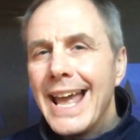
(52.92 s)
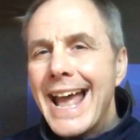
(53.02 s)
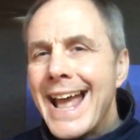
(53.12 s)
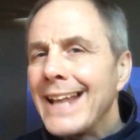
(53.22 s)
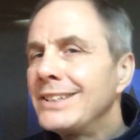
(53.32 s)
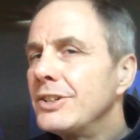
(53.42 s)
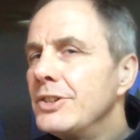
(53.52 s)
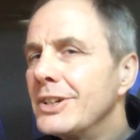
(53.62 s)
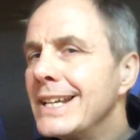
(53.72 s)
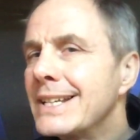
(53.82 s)
And
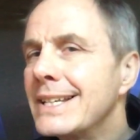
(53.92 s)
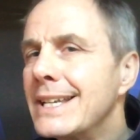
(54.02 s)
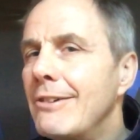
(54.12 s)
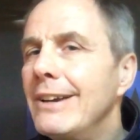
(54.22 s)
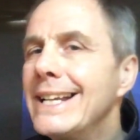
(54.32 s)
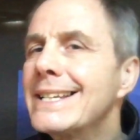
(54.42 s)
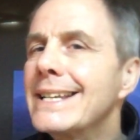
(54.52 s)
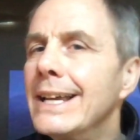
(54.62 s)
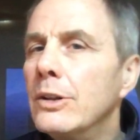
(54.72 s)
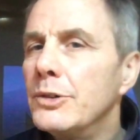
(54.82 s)
not necessarily
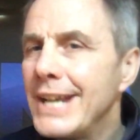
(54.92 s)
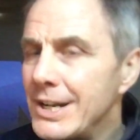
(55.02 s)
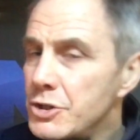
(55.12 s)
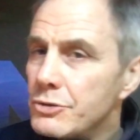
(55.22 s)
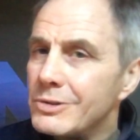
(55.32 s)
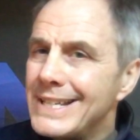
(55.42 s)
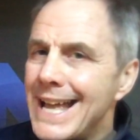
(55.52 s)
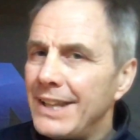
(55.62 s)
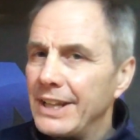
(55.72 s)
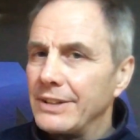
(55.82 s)
skill or natural
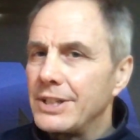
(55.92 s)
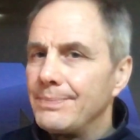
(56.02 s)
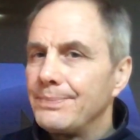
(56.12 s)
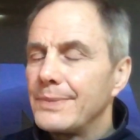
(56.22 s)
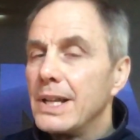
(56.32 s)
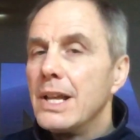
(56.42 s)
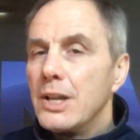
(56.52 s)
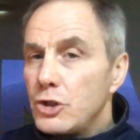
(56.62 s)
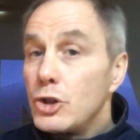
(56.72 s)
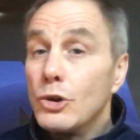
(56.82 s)
talent.
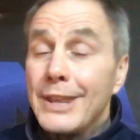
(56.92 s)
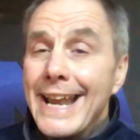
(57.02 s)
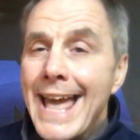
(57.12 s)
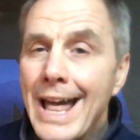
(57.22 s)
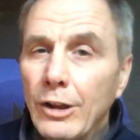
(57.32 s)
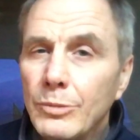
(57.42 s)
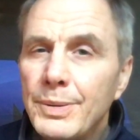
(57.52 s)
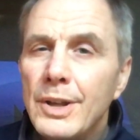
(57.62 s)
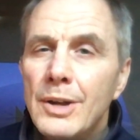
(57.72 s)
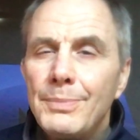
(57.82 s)
Sure, they
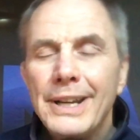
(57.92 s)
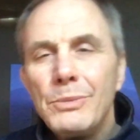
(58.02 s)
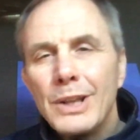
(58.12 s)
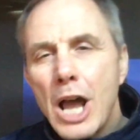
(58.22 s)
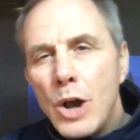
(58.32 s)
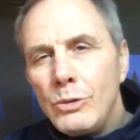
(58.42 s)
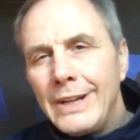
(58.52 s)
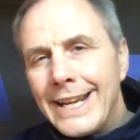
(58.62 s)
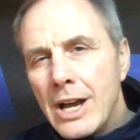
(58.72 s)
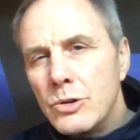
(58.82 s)
help, but it will
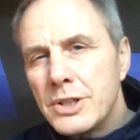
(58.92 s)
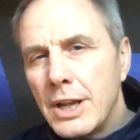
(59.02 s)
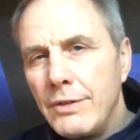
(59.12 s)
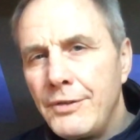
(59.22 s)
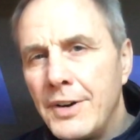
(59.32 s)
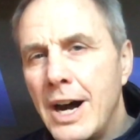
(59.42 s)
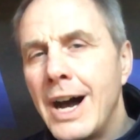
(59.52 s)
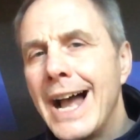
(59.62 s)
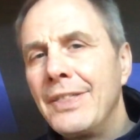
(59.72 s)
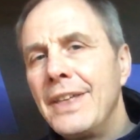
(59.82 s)
only go so
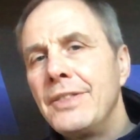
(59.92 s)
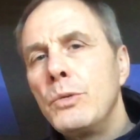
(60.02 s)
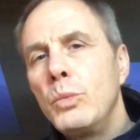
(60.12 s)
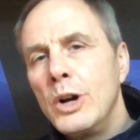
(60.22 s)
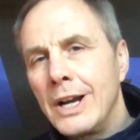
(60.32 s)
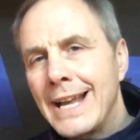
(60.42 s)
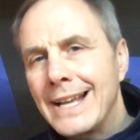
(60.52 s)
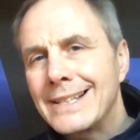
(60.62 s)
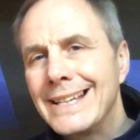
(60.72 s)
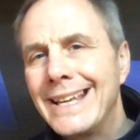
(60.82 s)
far, and then the work
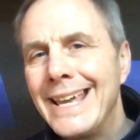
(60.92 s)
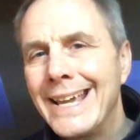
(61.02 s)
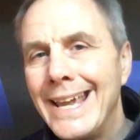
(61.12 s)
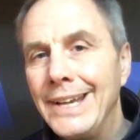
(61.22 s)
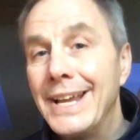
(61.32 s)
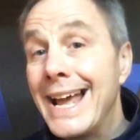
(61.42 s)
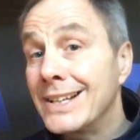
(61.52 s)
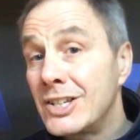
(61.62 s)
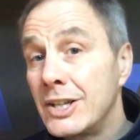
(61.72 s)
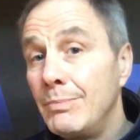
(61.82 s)
has to kick in
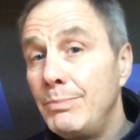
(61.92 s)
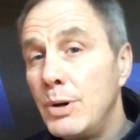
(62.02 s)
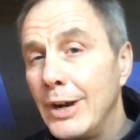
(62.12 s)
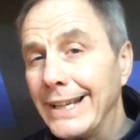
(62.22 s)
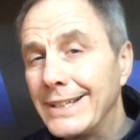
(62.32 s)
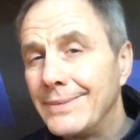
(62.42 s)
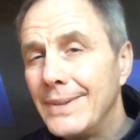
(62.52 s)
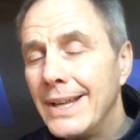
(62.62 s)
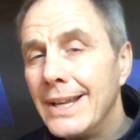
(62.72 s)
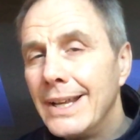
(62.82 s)
at some point.
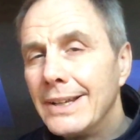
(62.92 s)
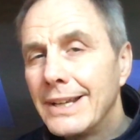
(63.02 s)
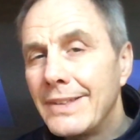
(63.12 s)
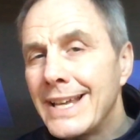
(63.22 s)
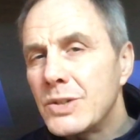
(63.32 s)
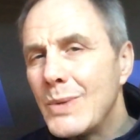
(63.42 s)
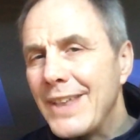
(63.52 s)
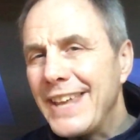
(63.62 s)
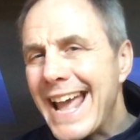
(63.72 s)
Now that's where the